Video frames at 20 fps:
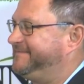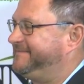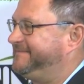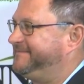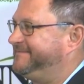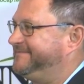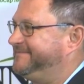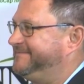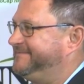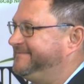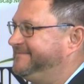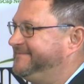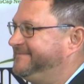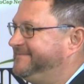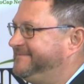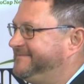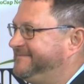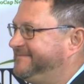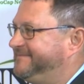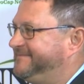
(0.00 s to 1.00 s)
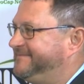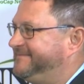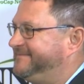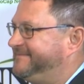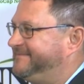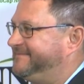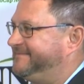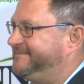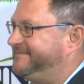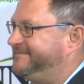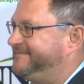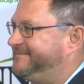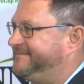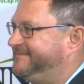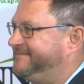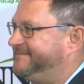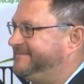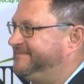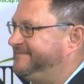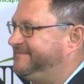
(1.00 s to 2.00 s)

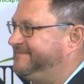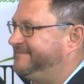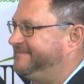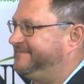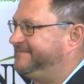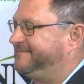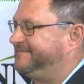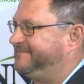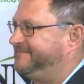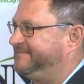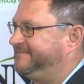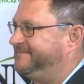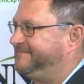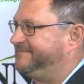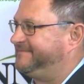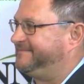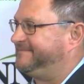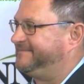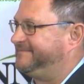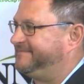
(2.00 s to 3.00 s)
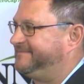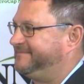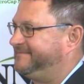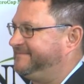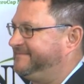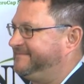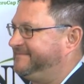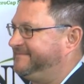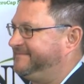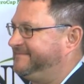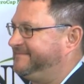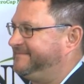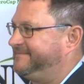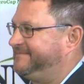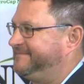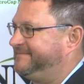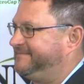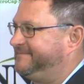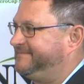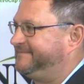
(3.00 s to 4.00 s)

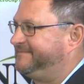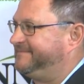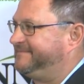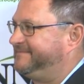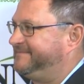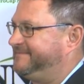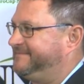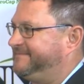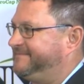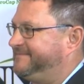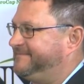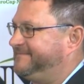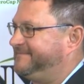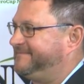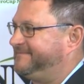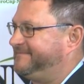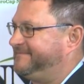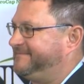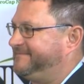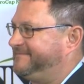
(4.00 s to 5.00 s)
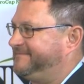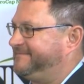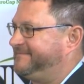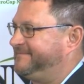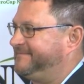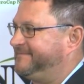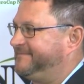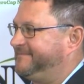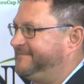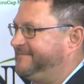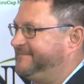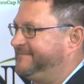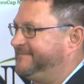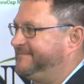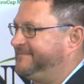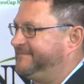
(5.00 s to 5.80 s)
The person shown says nothing.